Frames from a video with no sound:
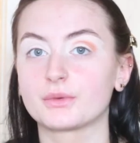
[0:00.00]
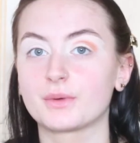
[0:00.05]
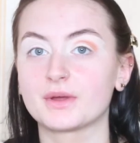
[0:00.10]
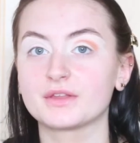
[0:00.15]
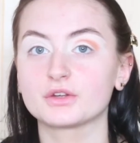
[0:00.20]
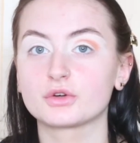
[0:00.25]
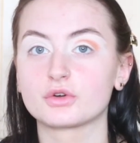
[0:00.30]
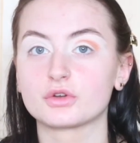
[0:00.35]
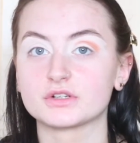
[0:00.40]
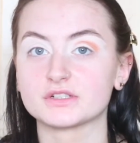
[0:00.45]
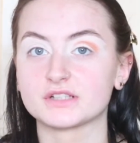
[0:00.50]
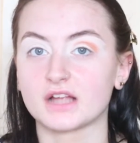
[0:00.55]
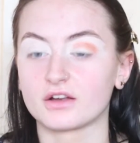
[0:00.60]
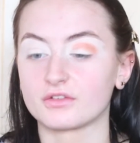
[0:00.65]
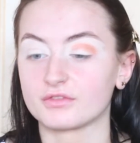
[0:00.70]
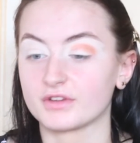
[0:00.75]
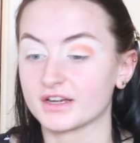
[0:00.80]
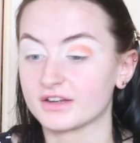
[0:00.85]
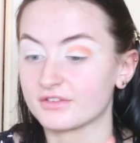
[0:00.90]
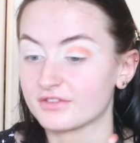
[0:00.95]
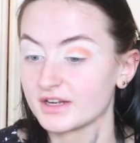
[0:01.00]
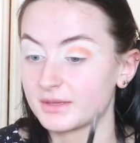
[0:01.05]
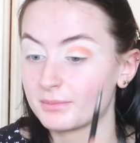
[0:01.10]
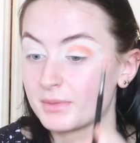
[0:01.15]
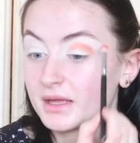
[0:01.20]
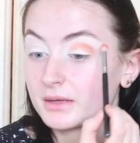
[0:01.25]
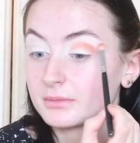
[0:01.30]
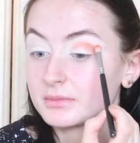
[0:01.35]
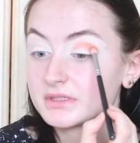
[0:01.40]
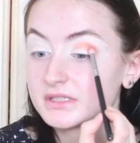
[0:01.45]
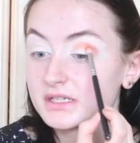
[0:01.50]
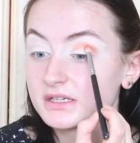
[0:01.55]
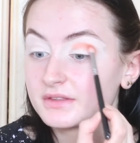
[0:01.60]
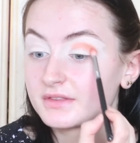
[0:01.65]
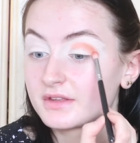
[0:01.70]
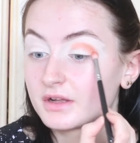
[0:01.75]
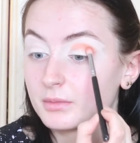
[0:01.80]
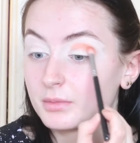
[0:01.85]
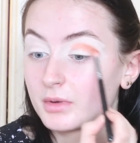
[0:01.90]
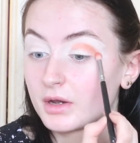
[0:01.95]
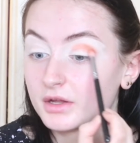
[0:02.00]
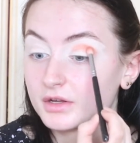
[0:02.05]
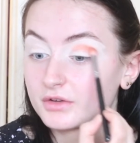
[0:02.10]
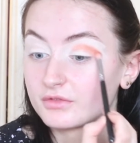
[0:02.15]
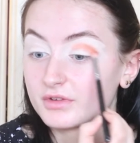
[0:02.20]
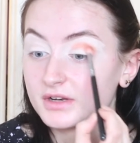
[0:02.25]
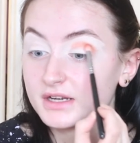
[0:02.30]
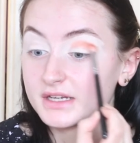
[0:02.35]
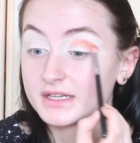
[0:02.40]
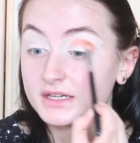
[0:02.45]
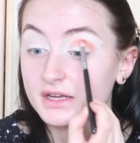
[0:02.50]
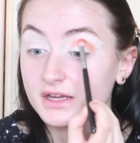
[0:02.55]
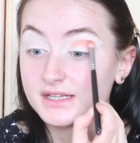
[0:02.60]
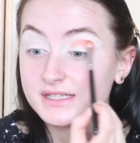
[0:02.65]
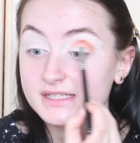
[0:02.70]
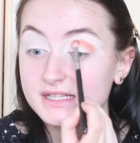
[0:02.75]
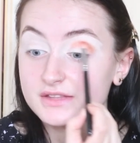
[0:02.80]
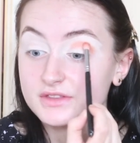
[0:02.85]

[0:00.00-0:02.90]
away, the colours are really pigmented and they're applying really nicely.